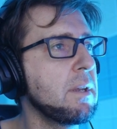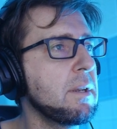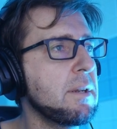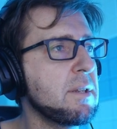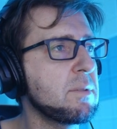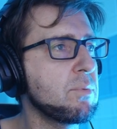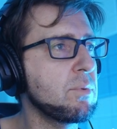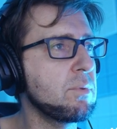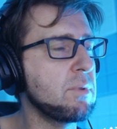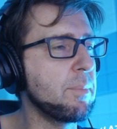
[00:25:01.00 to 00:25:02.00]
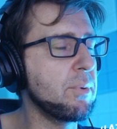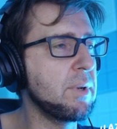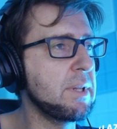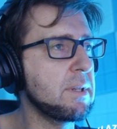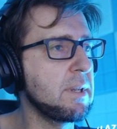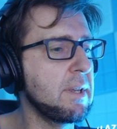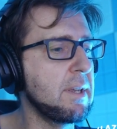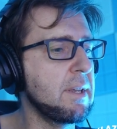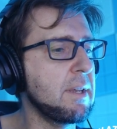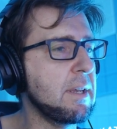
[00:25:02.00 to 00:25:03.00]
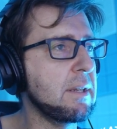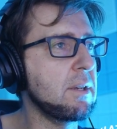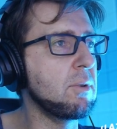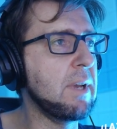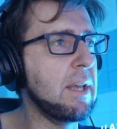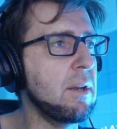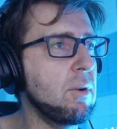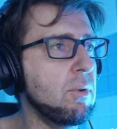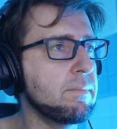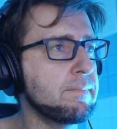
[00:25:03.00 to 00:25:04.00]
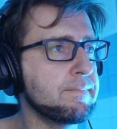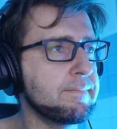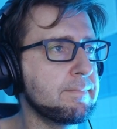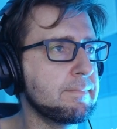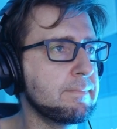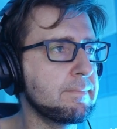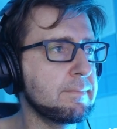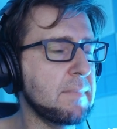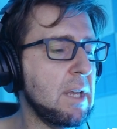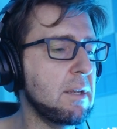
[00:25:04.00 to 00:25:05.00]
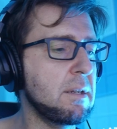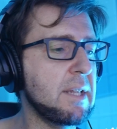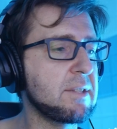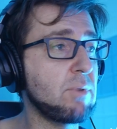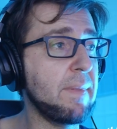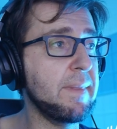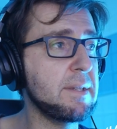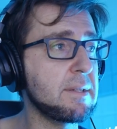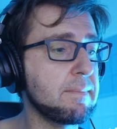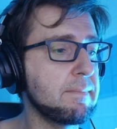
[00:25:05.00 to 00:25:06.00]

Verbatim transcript: Let us do a print and go hello. Uh, let's run this.